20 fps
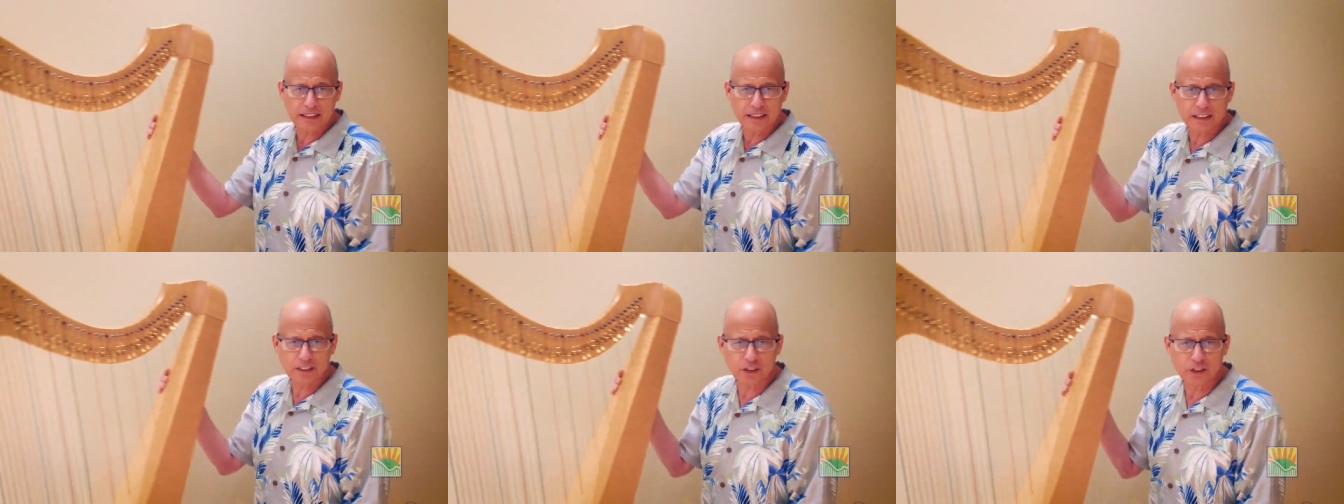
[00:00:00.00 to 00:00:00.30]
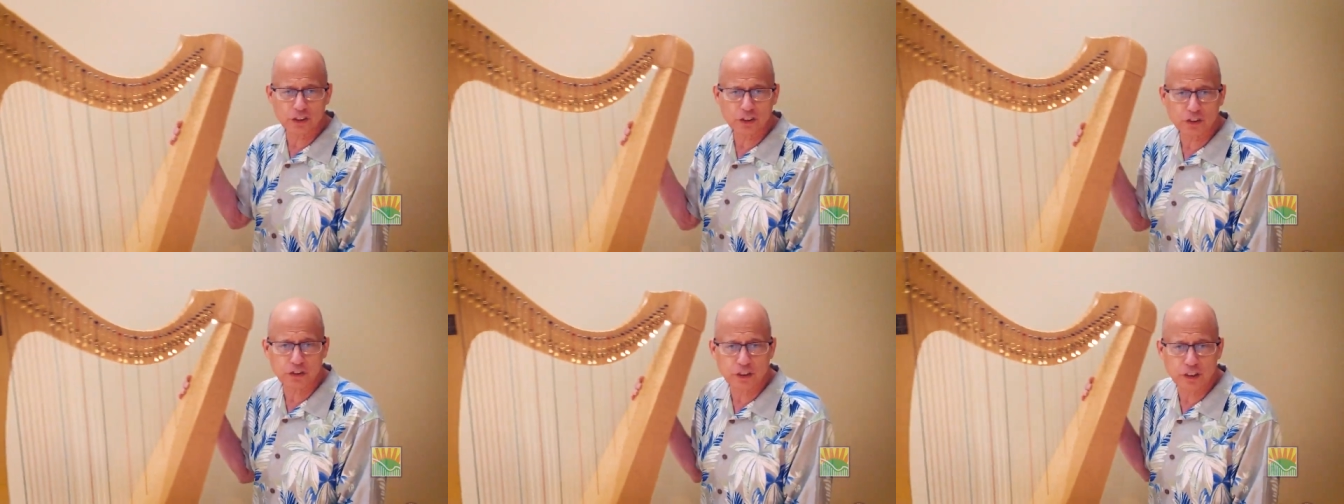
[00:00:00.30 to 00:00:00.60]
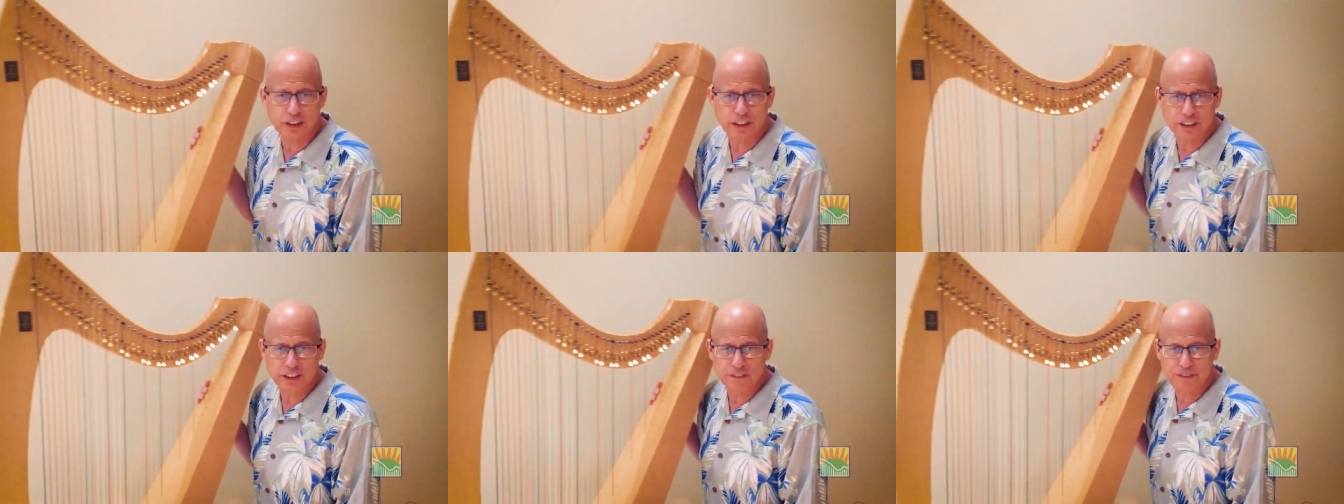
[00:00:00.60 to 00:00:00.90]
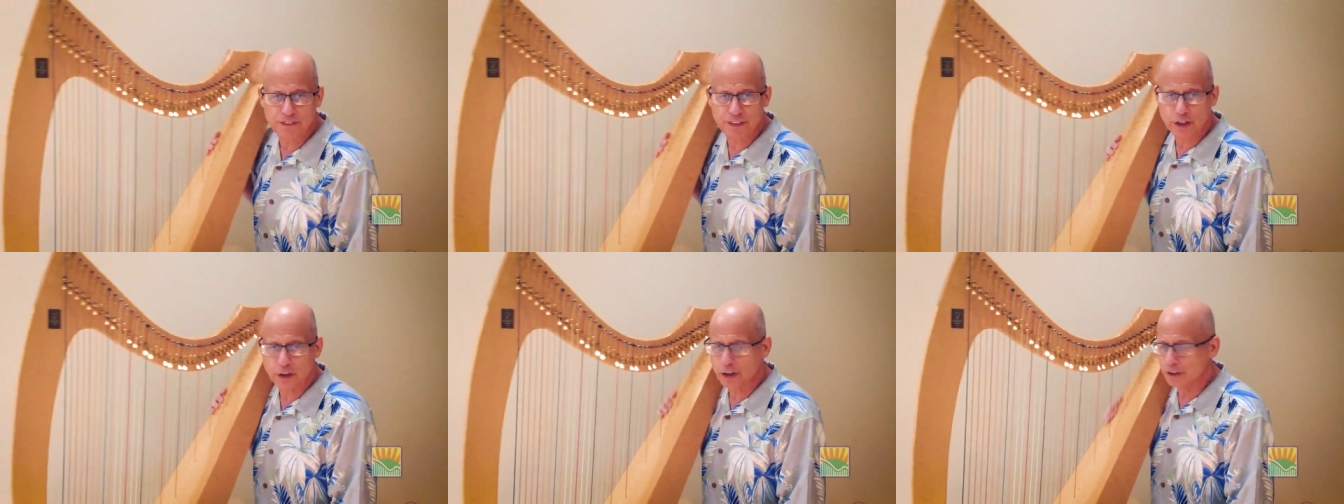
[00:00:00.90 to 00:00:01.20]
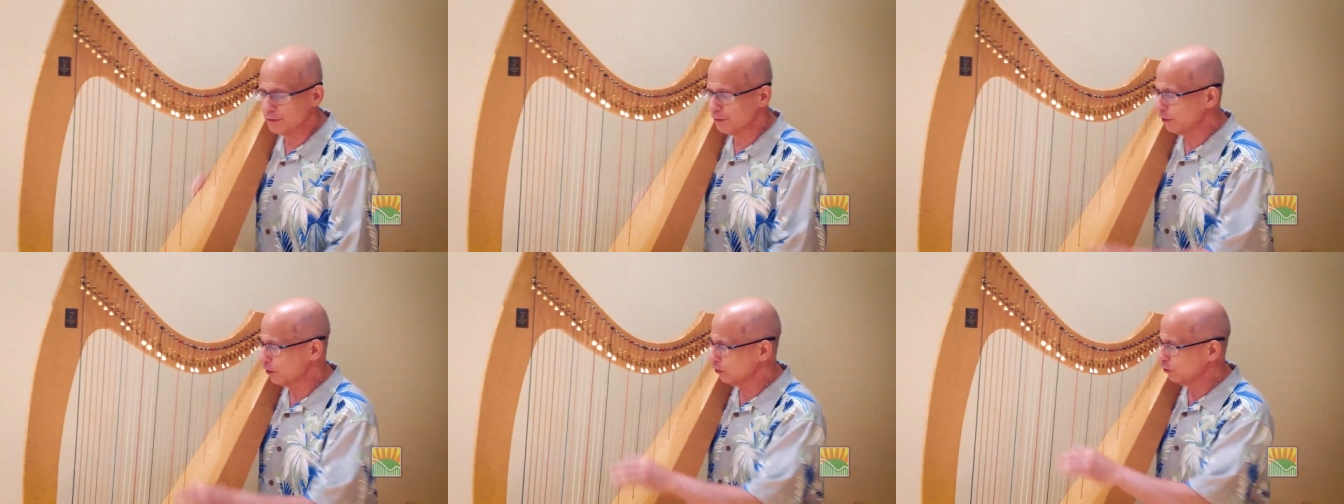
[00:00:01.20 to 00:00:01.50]
let's just look at the very
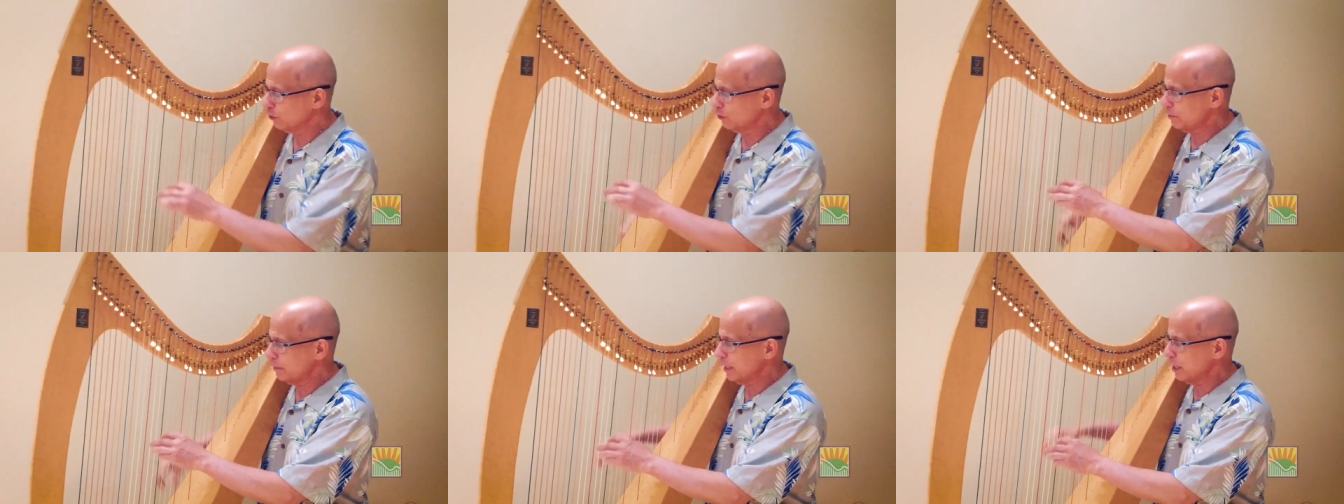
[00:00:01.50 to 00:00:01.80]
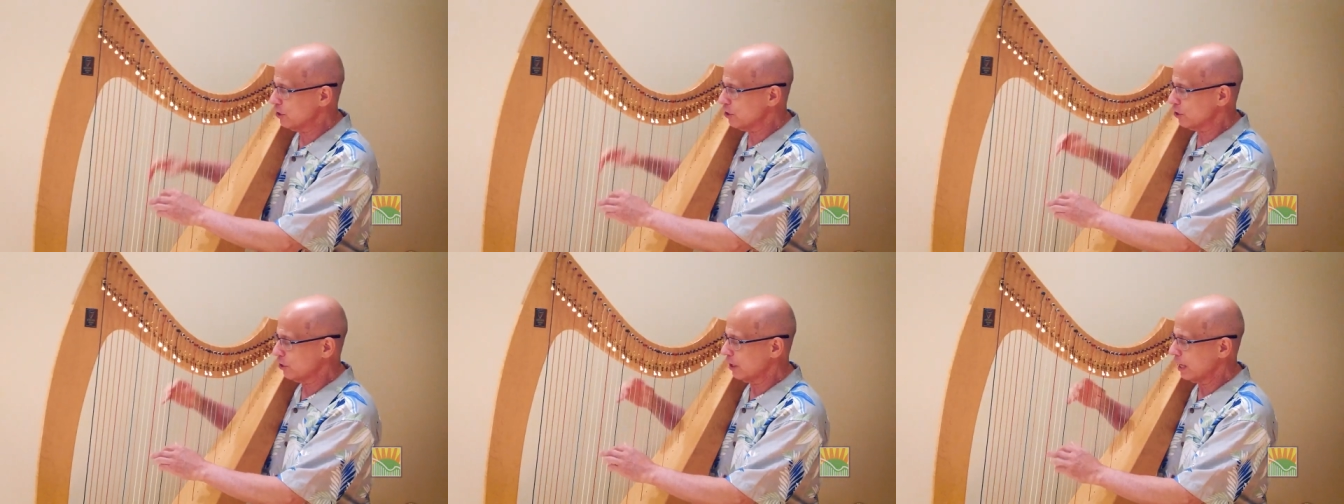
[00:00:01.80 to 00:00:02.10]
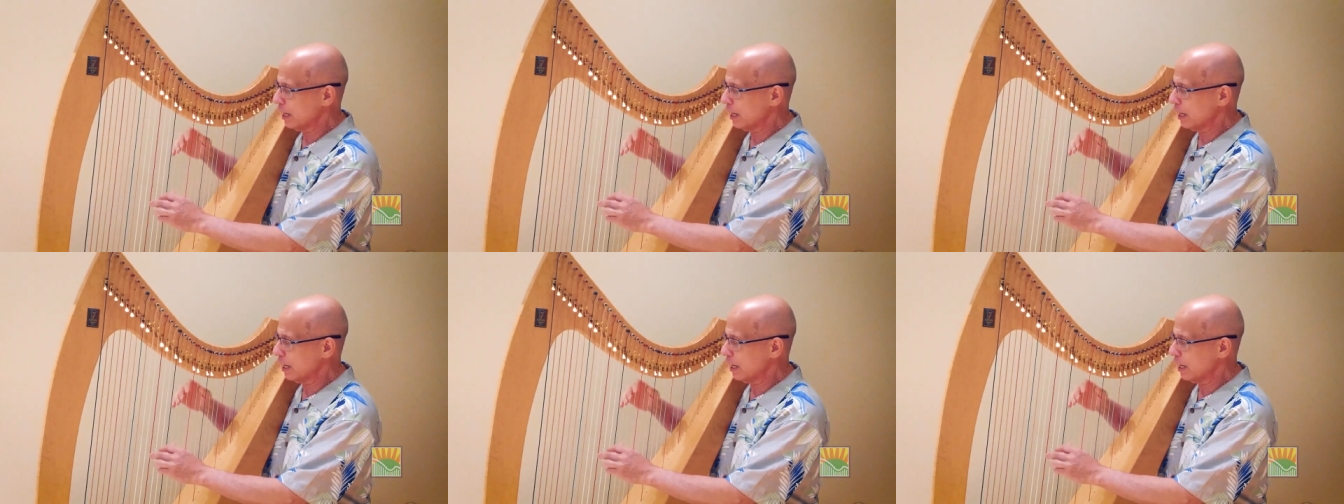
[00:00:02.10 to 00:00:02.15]
first measure.